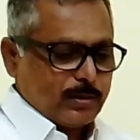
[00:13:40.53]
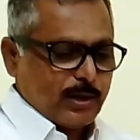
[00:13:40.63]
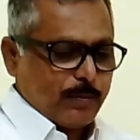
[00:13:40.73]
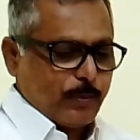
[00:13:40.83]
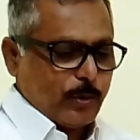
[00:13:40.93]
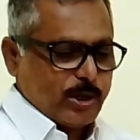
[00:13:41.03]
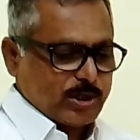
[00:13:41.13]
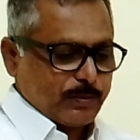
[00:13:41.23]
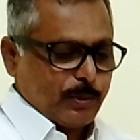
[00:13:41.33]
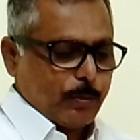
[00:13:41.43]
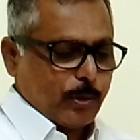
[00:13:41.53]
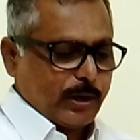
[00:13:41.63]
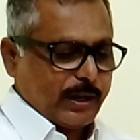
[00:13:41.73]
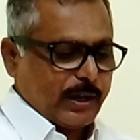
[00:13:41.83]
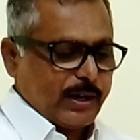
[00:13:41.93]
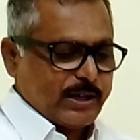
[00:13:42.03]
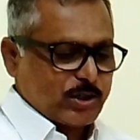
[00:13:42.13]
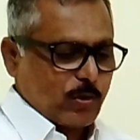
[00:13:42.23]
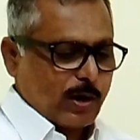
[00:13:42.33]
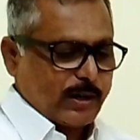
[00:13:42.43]
then police, before taking its
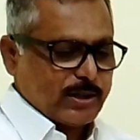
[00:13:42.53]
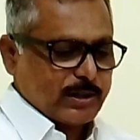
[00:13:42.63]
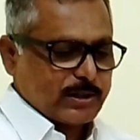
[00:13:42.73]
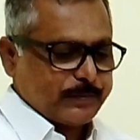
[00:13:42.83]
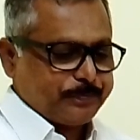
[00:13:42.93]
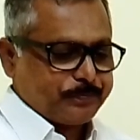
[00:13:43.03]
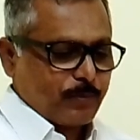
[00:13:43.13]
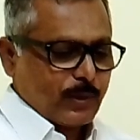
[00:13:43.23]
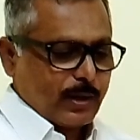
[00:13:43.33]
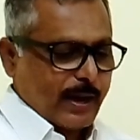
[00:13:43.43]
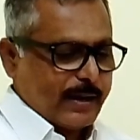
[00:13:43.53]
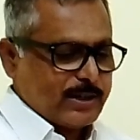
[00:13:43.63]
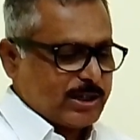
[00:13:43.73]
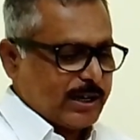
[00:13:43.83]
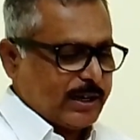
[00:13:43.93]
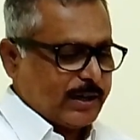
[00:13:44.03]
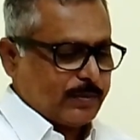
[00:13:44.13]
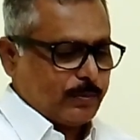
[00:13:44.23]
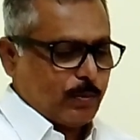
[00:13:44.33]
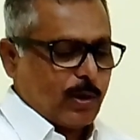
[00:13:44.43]
cognizance, can send it
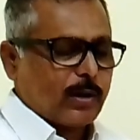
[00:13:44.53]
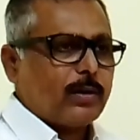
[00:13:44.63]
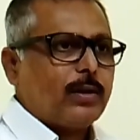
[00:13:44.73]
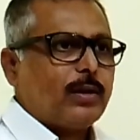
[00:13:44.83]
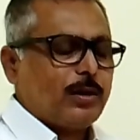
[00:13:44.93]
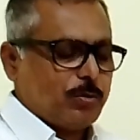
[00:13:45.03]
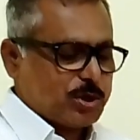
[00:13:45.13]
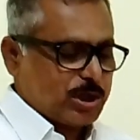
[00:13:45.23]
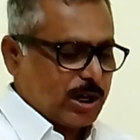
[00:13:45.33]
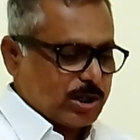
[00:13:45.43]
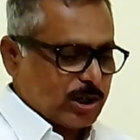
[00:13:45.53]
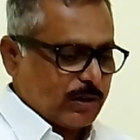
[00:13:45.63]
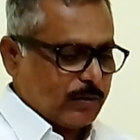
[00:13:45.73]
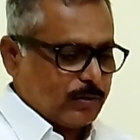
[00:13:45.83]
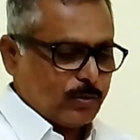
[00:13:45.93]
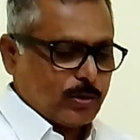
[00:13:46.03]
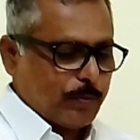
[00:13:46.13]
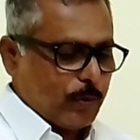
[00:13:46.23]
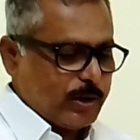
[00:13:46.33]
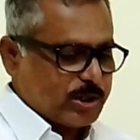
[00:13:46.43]
for investigation to the
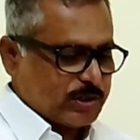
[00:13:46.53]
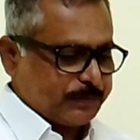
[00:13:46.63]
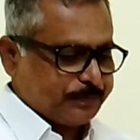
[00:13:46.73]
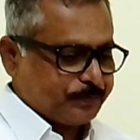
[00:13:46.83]
police